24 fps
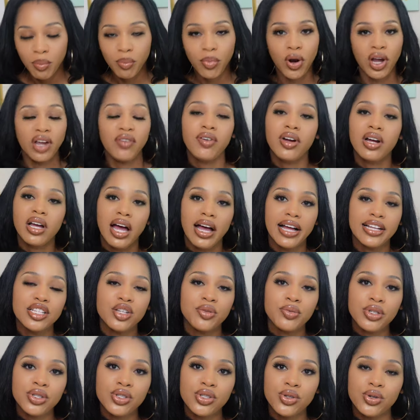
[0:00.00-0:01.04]
pray for God to
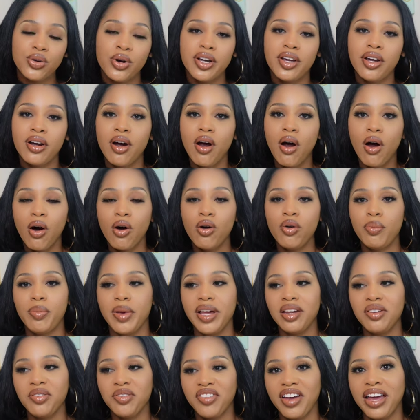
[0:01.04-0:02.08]
restore your hope
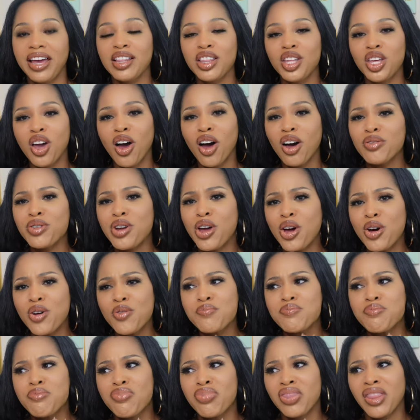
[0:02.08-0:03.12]
and faith. Y'all know
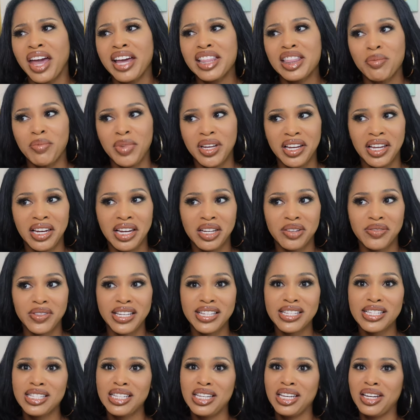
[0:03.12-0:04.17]
at the beginning of
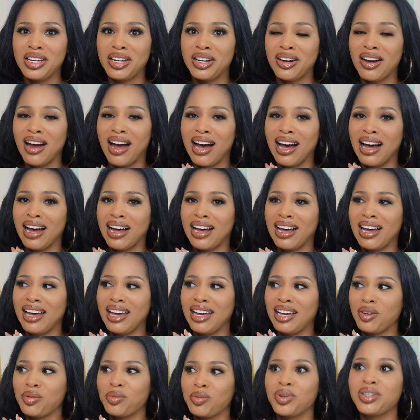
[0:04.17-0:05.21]
this year,
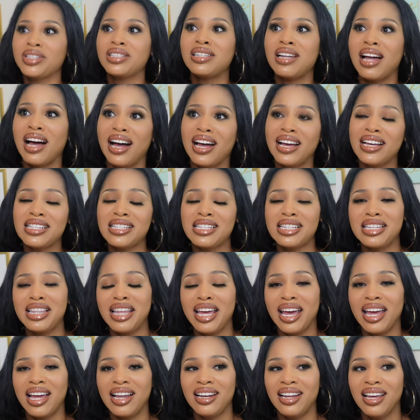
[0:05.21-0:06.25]
I realized
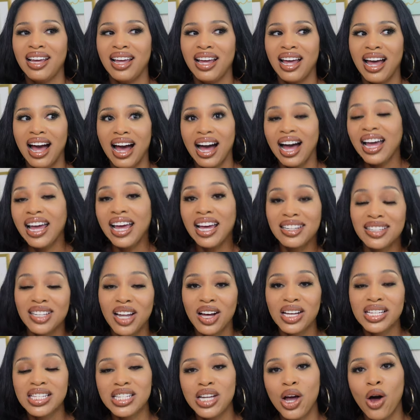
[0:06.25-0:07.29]
that I had
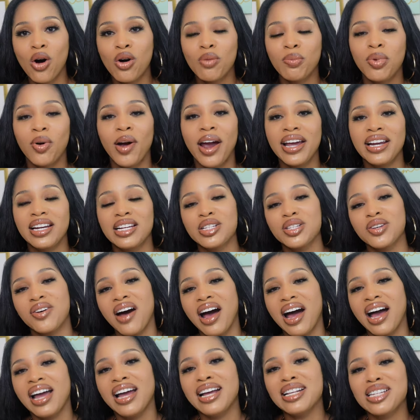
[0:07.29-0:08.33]
lost hope, right? And so
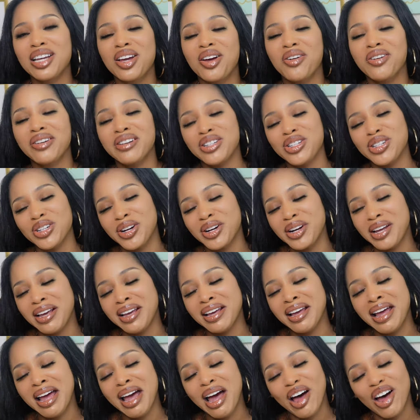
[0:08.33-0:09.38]
I had to go on a journey
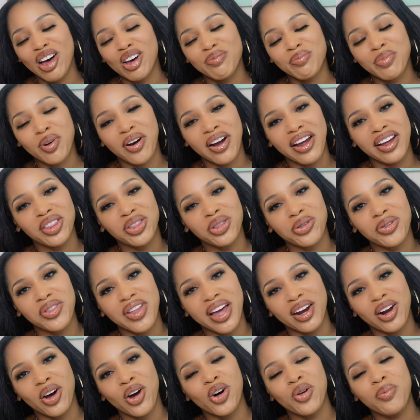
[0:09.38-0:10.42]
of praying through
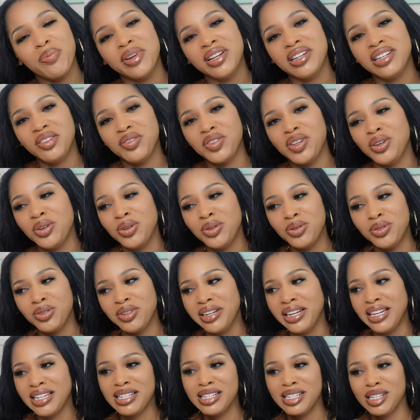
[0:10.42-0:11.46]
that hope. And if you
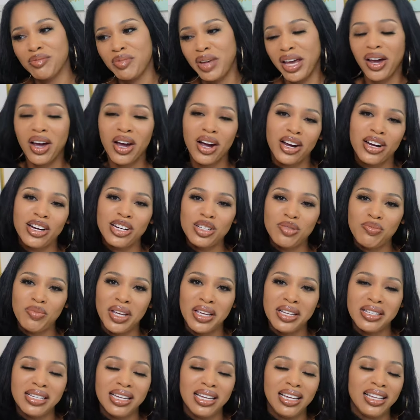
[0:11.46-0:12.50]
need some
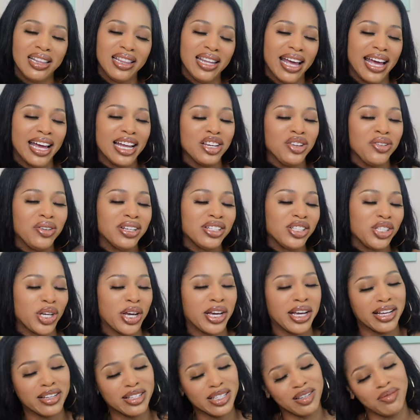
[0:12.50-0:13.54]
encouragement in that, you can check
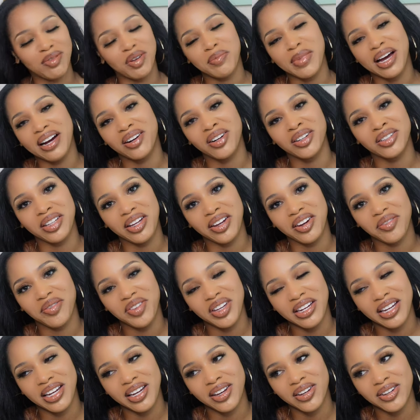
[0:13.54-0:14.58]
out some of my earlier
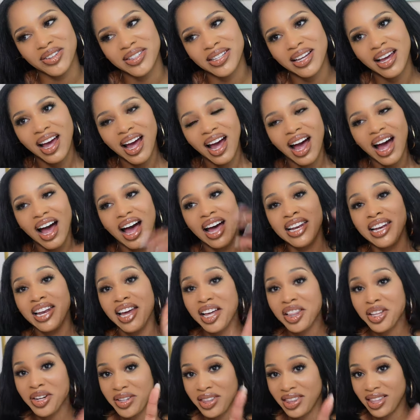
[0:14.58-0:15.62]
videos.
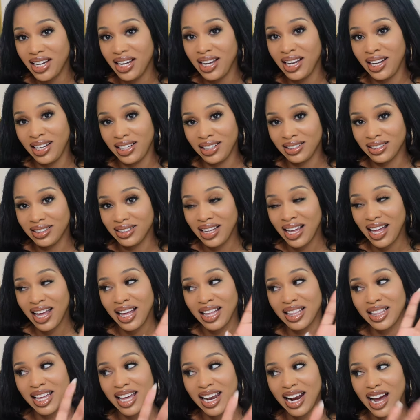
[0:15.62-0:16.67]
Another thing
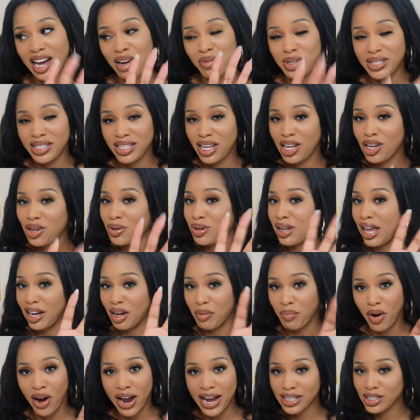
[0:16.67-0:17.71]
that I would tell you, like a
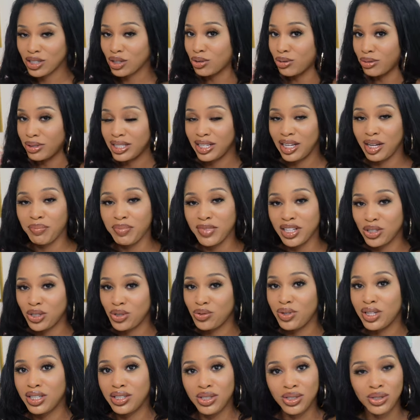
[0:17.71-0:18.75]
practical tip that you
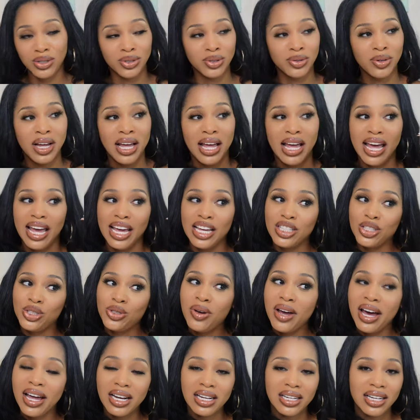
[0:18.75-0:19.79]
can do is you
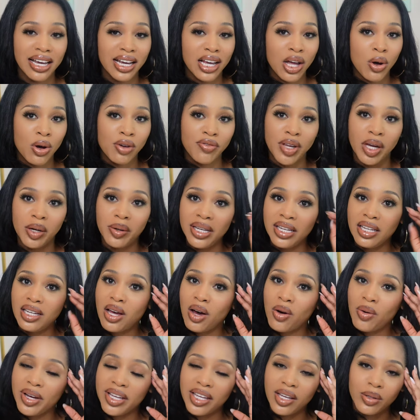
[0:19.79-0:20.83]
got to let go of your
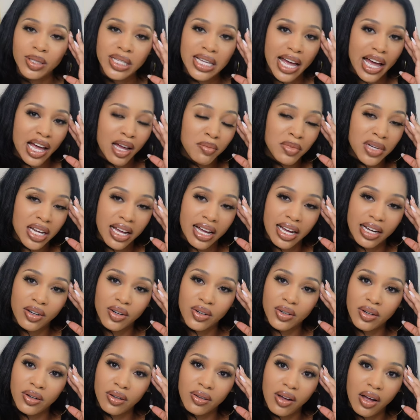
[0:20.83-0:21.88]
ego and your timeline,
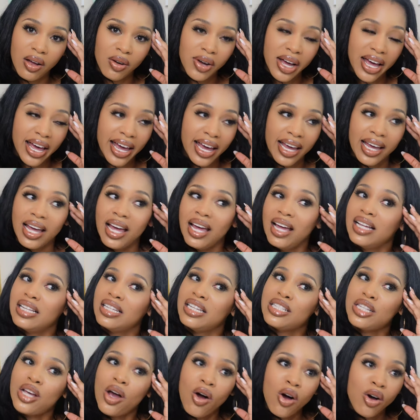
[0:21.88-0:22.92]
girl. Okay.
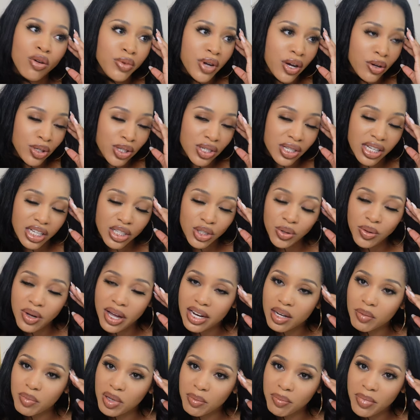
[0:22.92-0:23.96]
This whole notion that you got
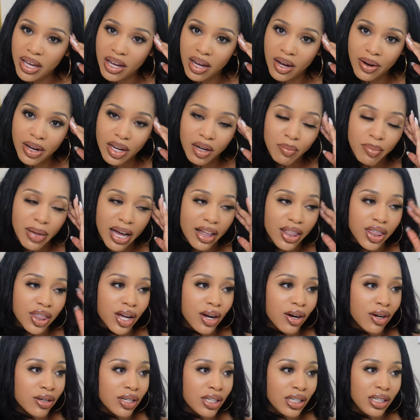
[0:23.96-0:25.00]
to be married by
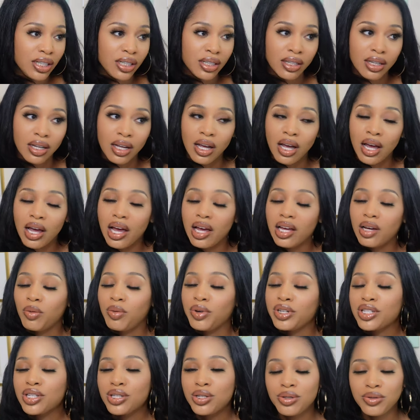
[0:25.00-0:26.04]
30
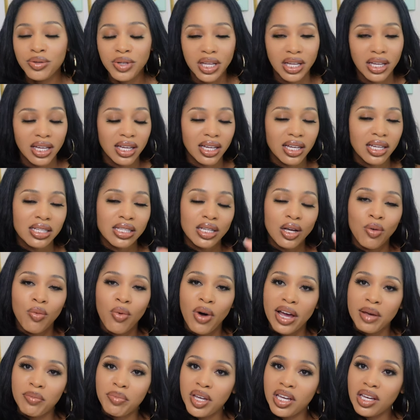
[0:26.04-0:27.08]
with two kids, a
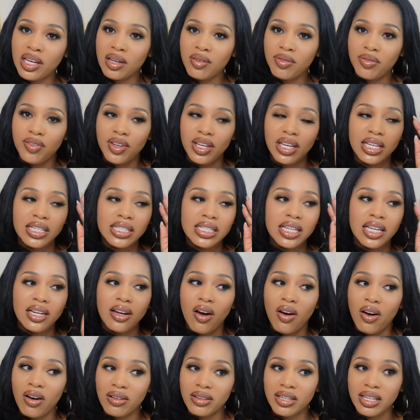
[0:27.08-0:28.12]
white picket fence, and
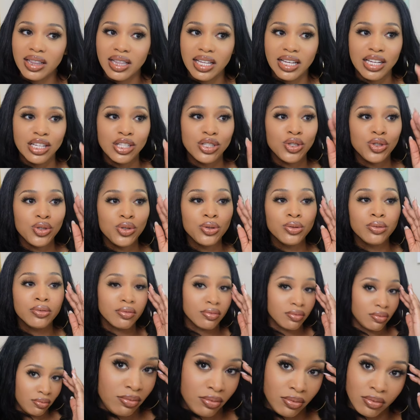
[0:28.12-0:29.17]
all the things you,
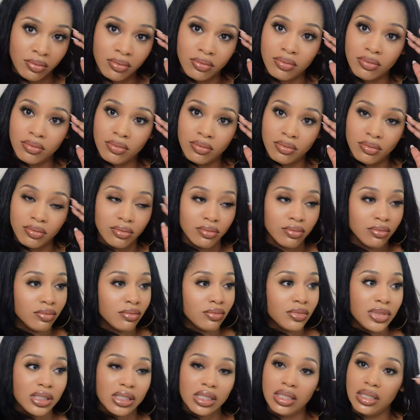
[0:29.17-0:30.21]
mm,
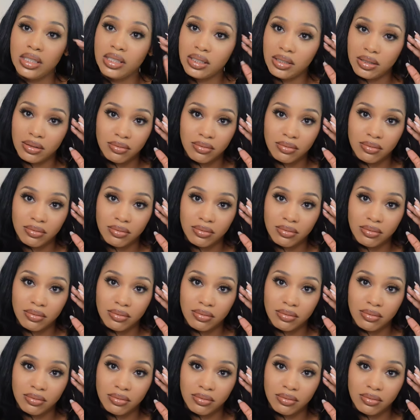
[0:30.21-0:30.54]
sis,